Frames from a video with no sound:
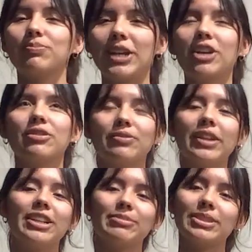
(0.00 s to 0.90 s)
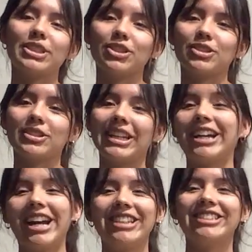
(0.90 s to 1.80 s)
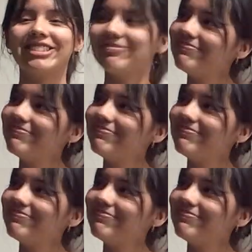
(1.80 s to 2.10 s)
pair of light up sneakers like I did.